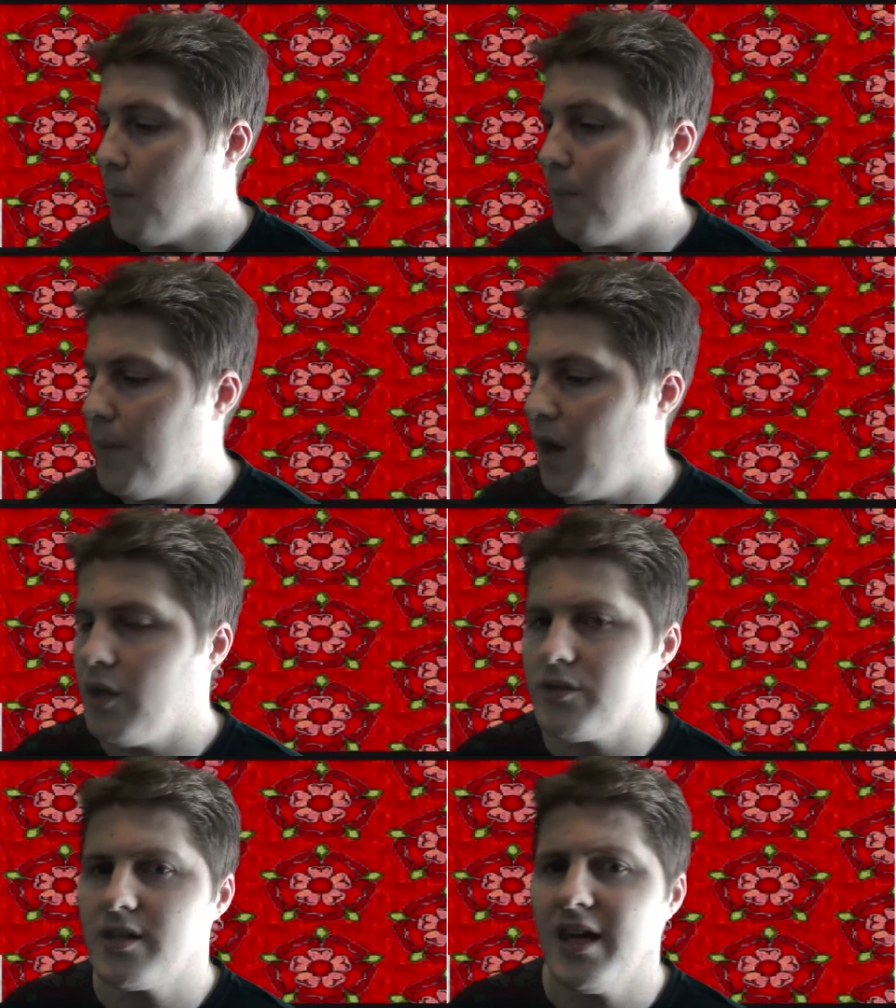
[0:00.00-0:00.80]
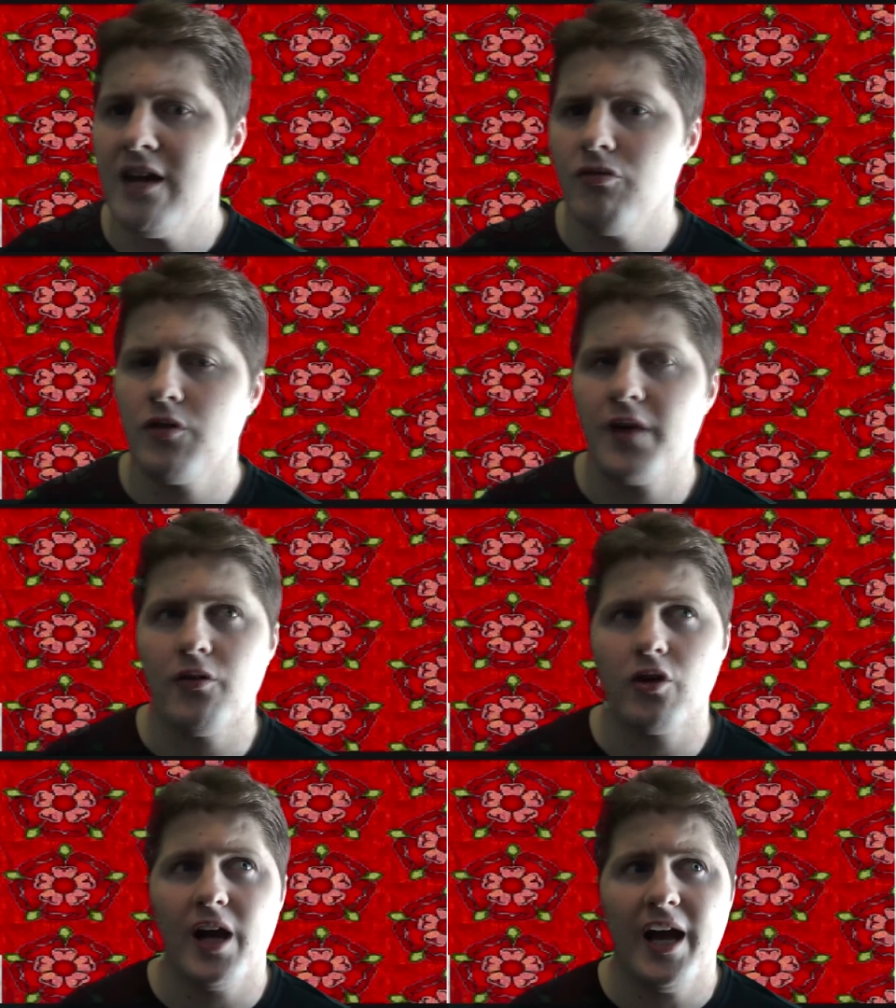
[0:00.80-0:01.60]
But Catherine of
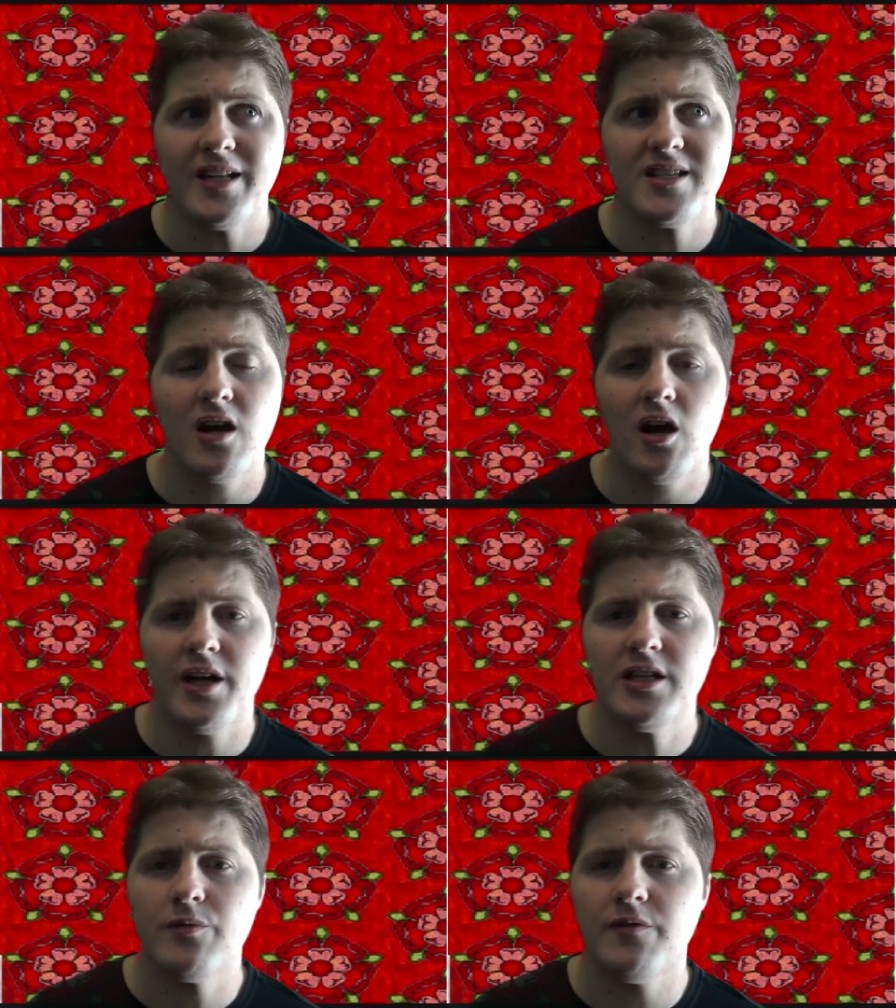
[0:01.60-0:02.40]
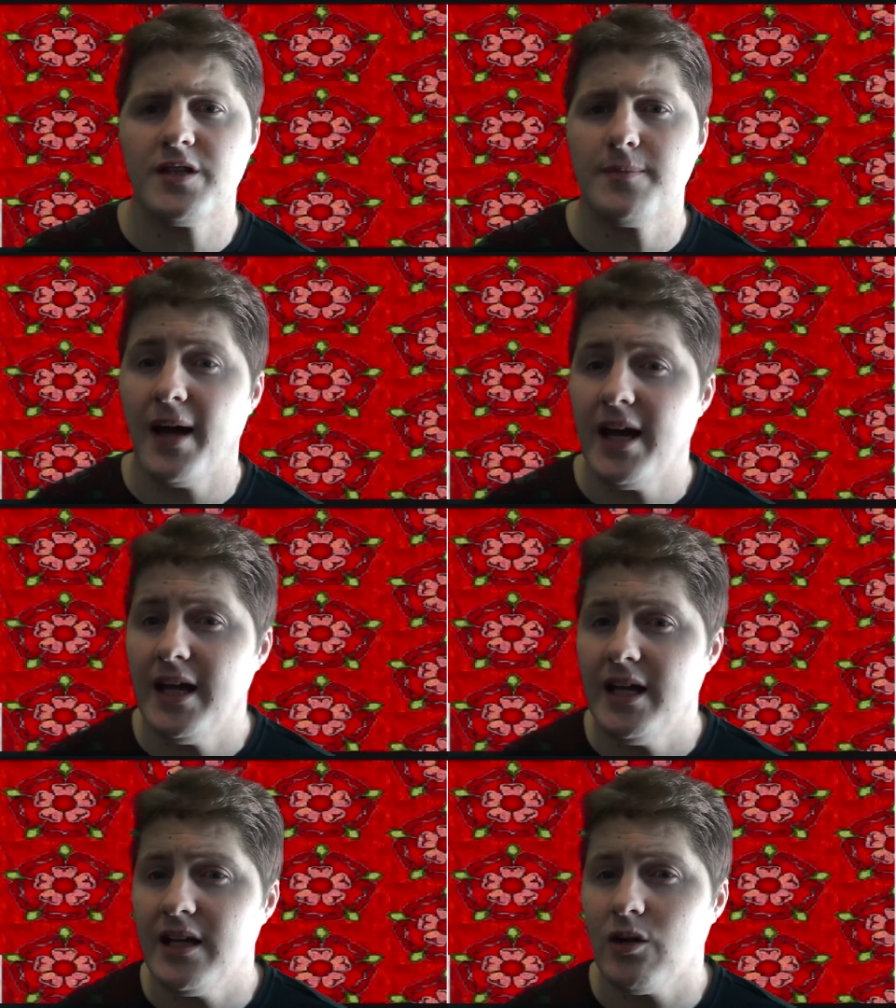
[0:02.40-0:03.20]
Aragon had ties with
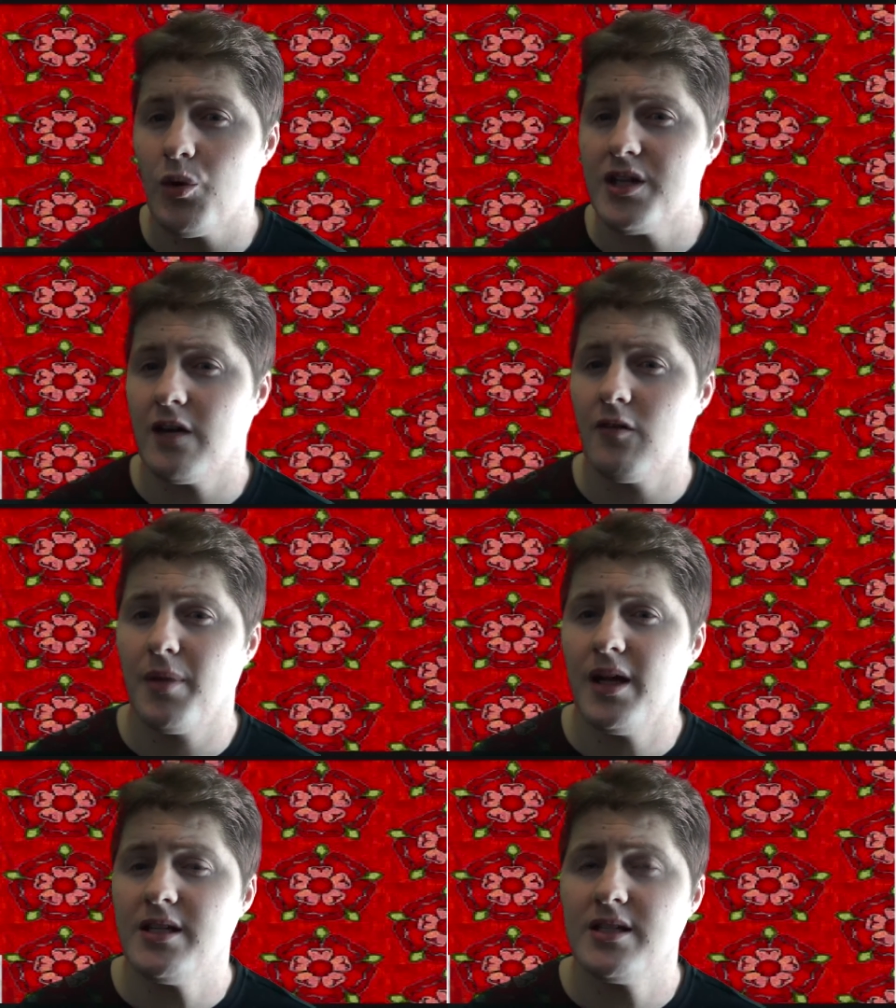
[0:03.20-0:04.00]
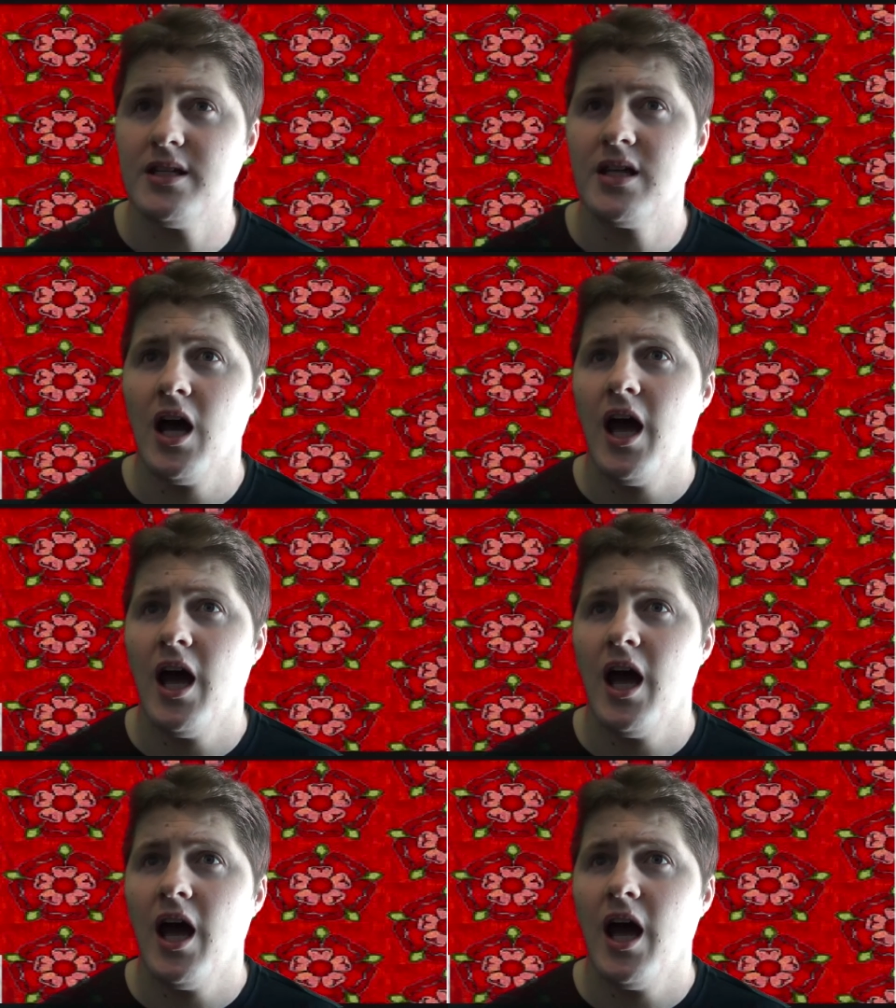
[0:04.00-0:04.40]
Spain and all these other places,